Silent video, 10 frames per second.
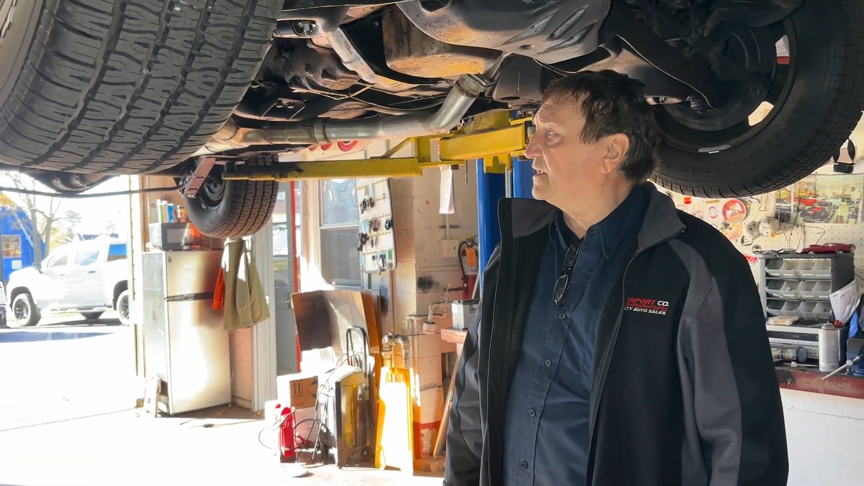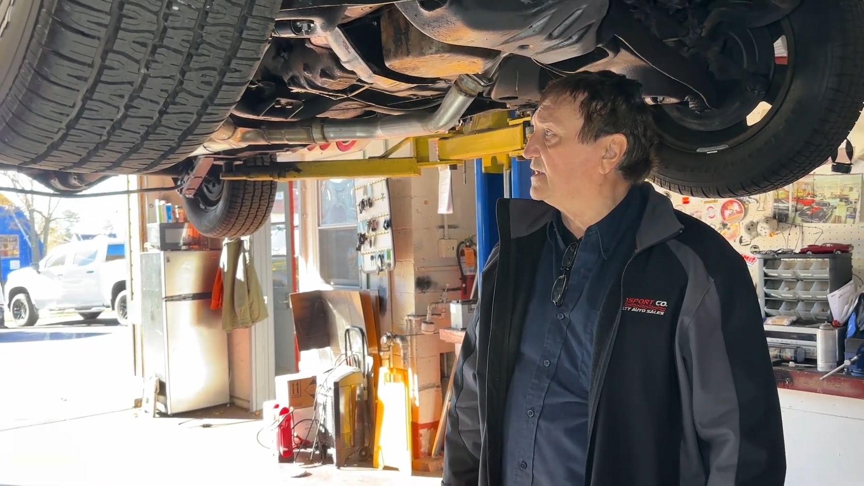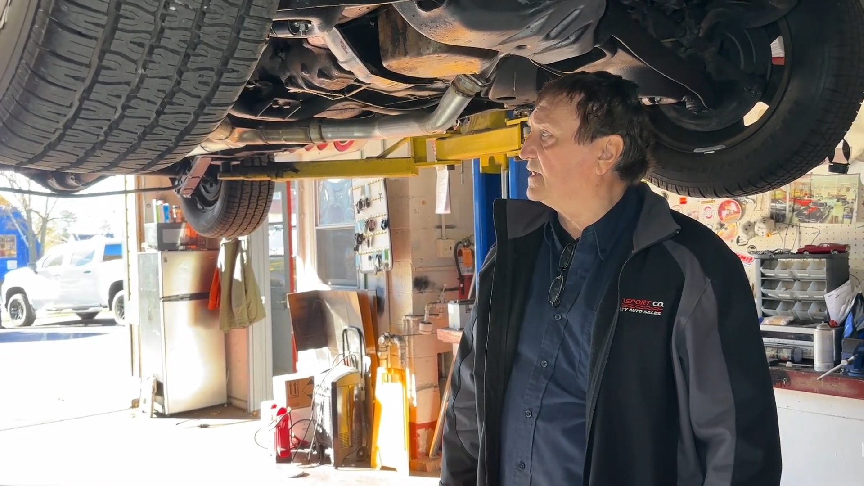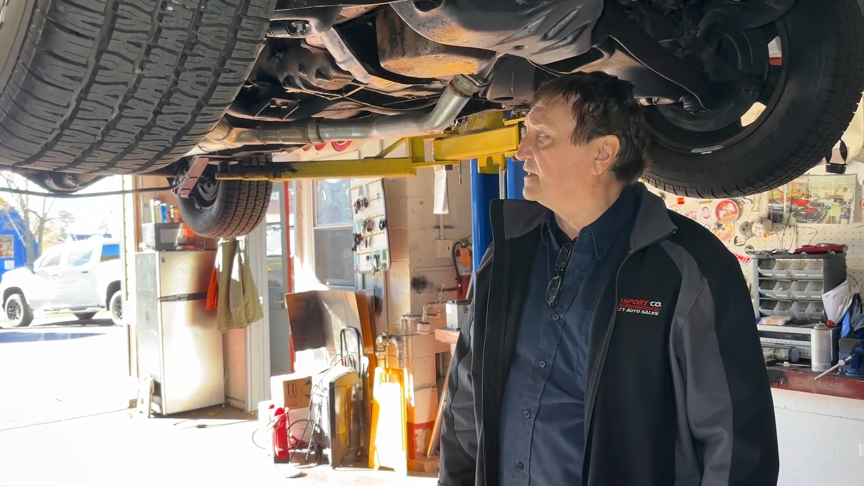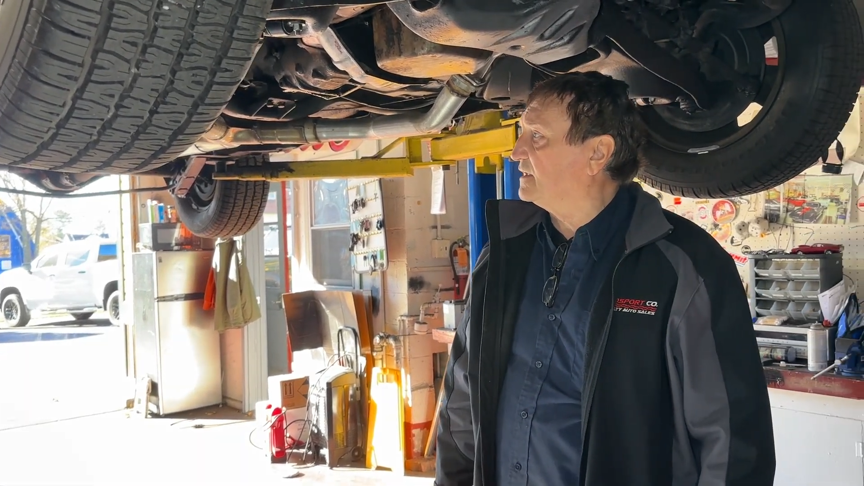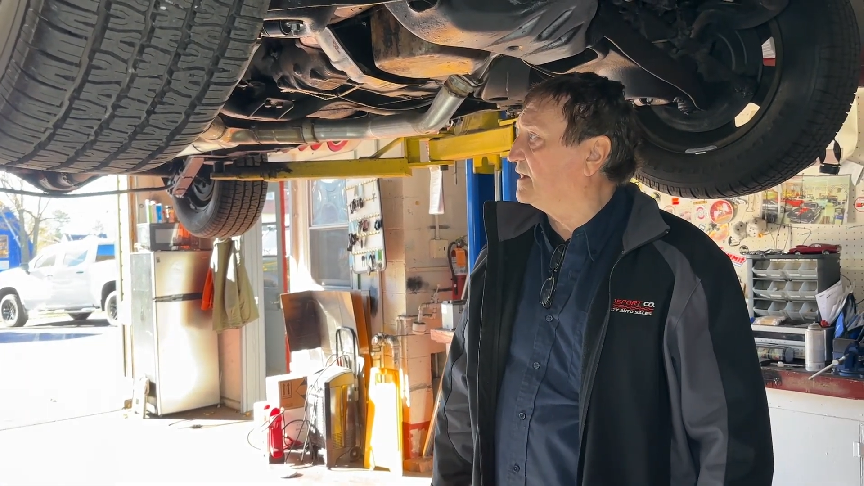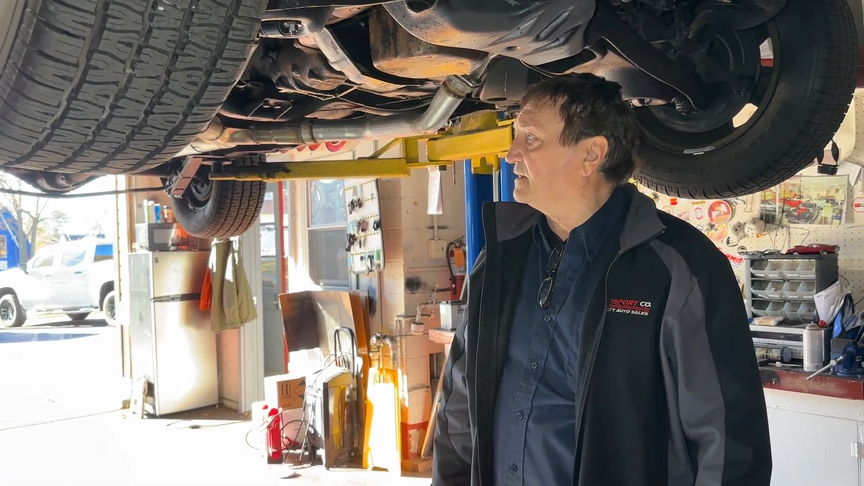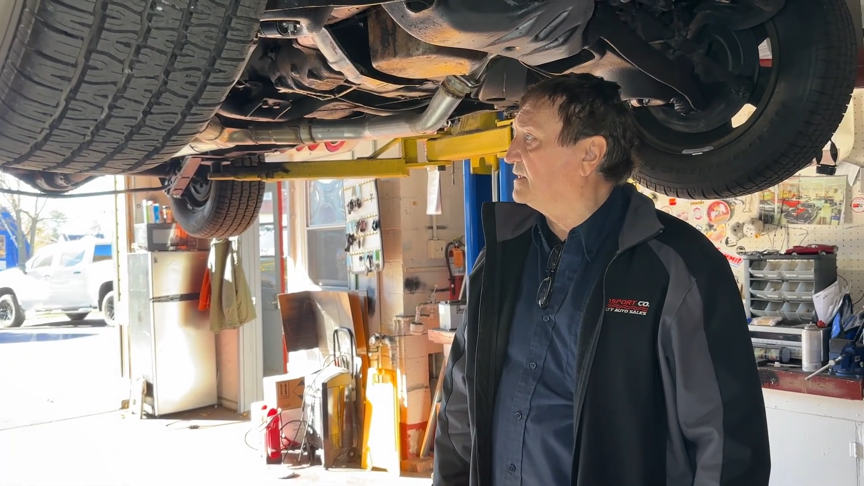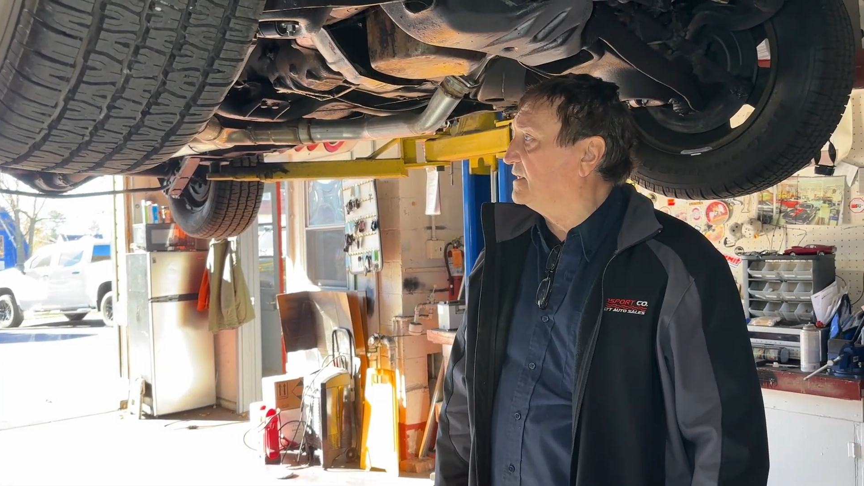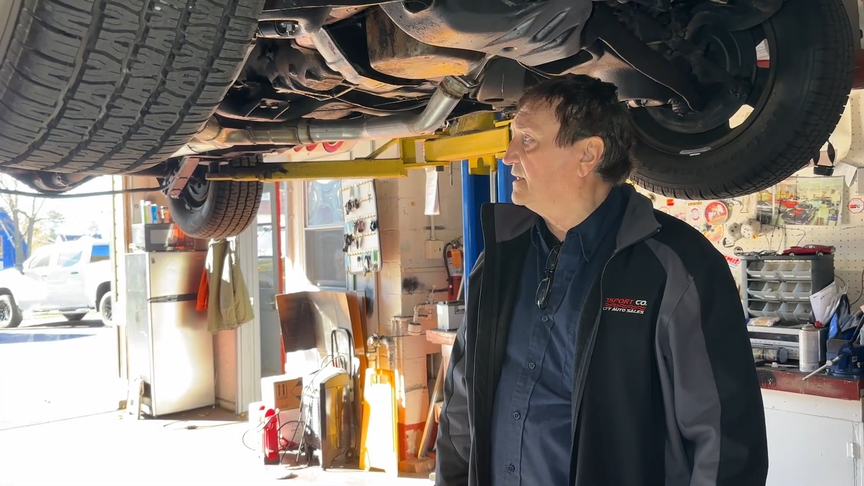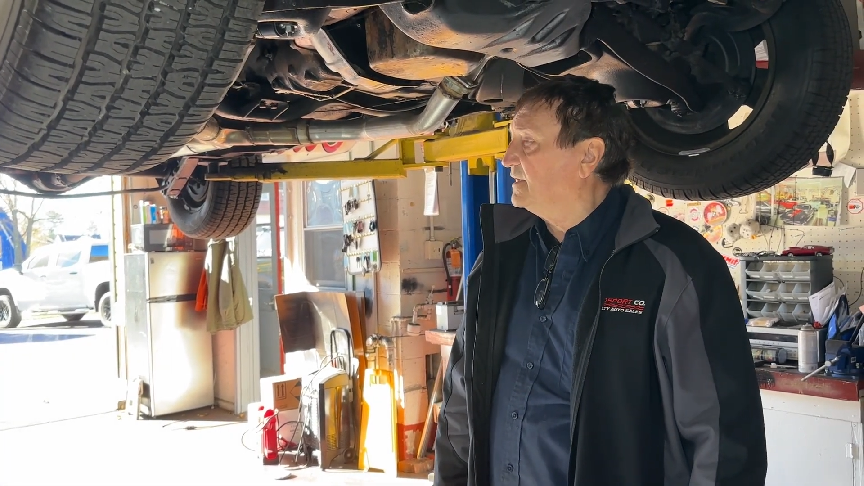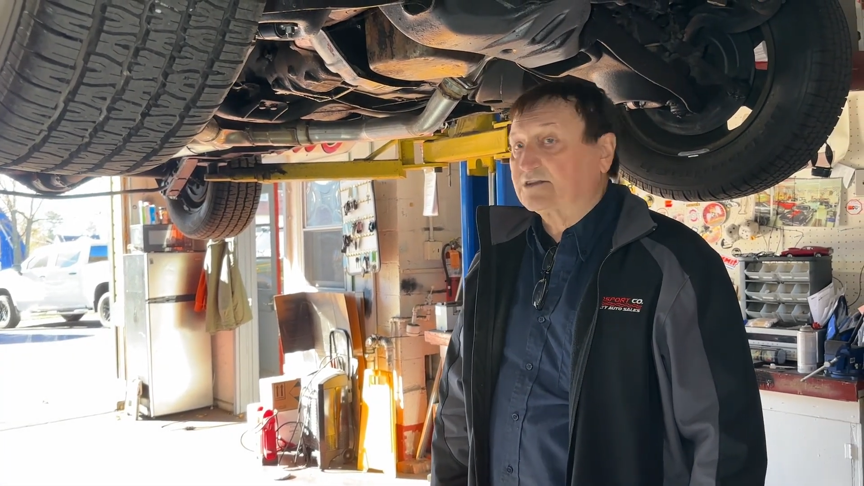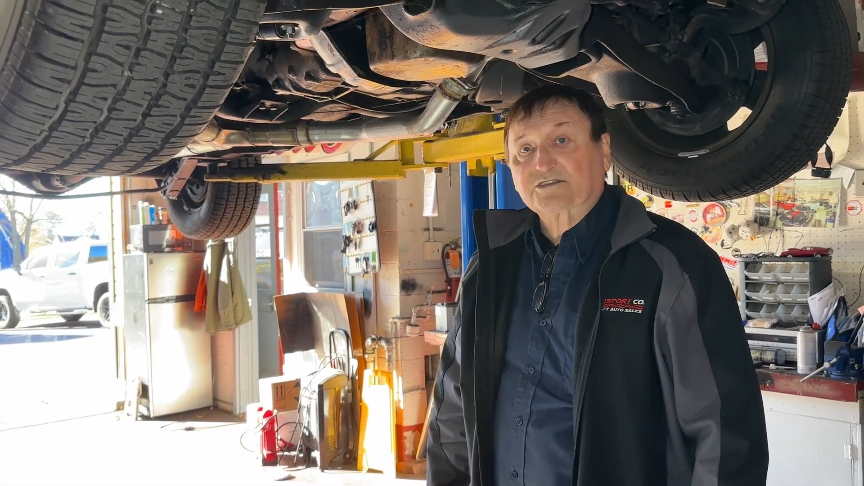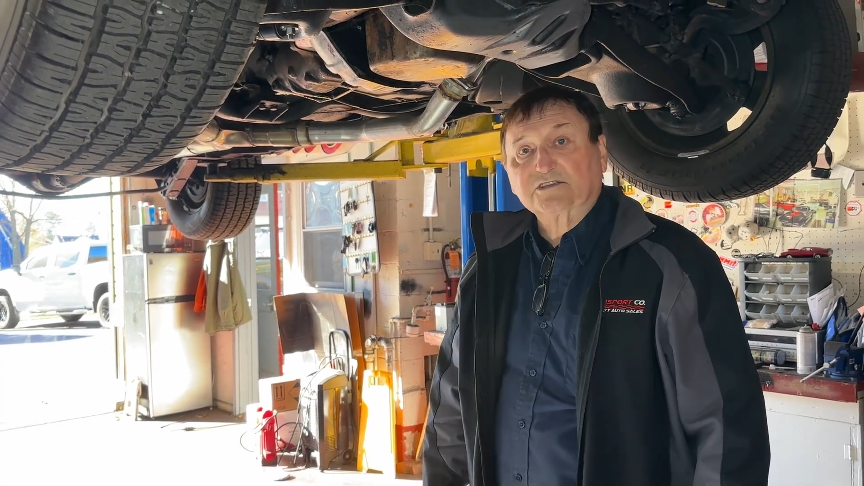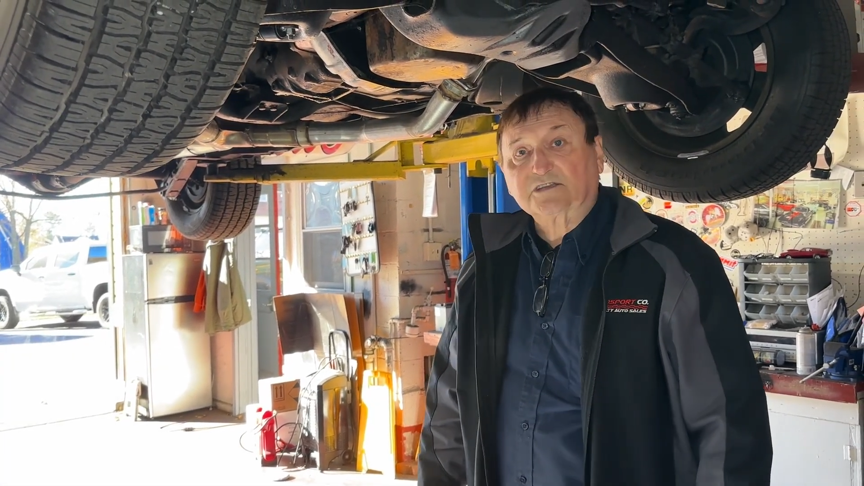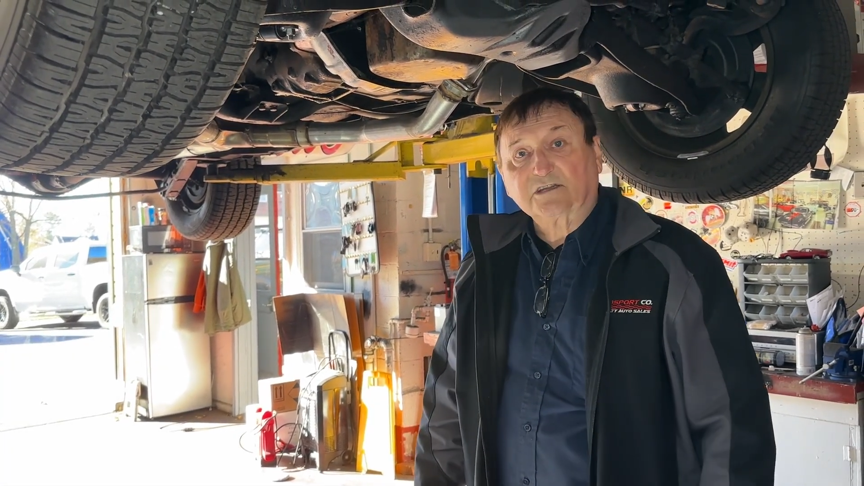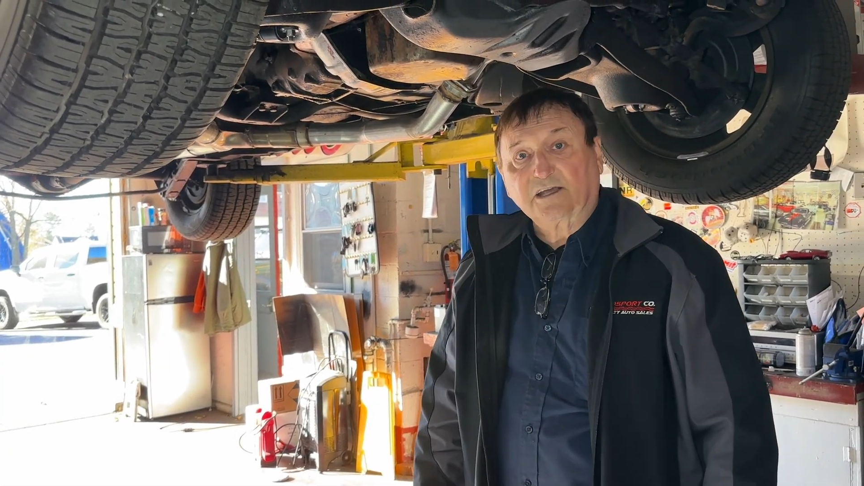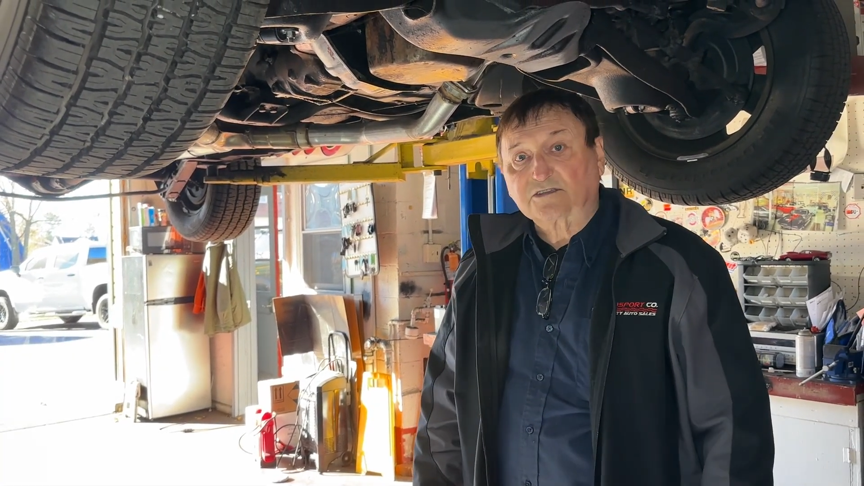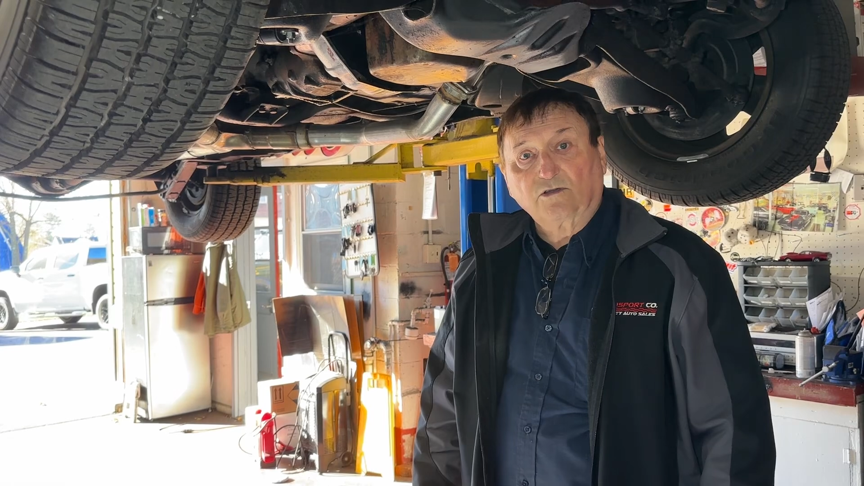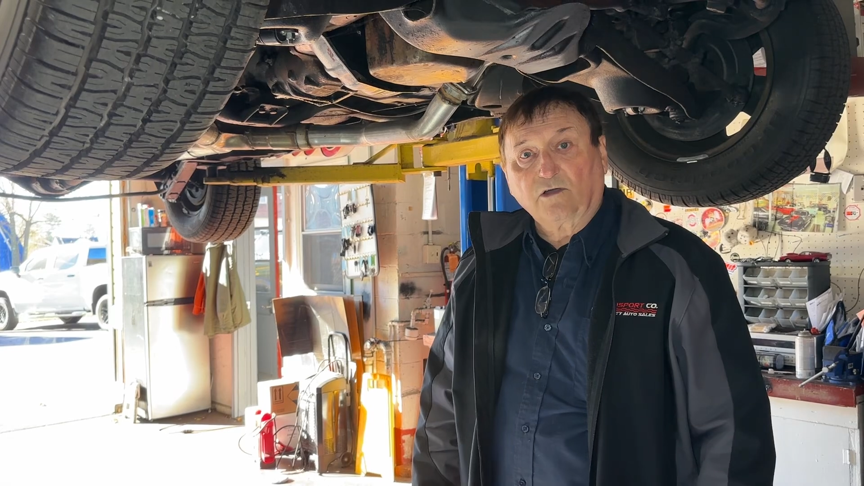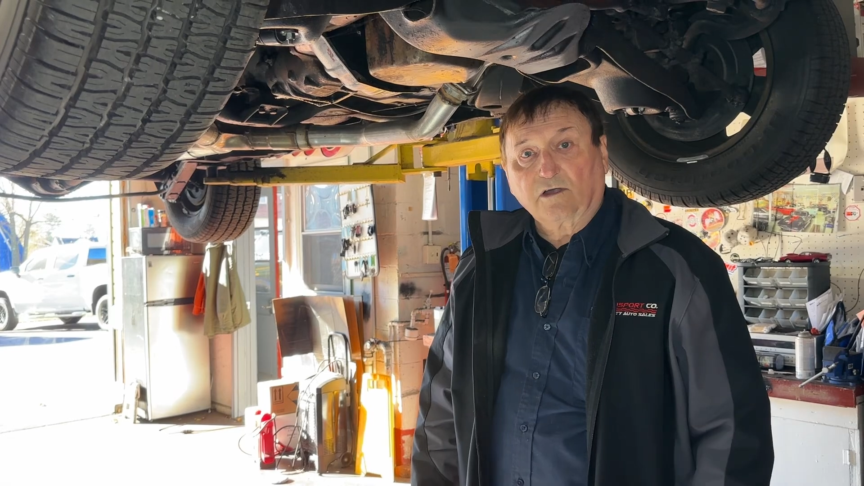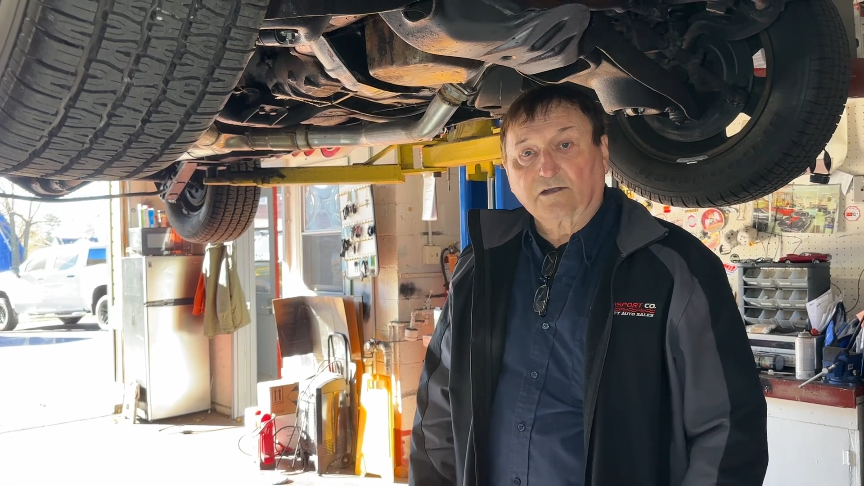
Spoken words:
and it's just a nice car.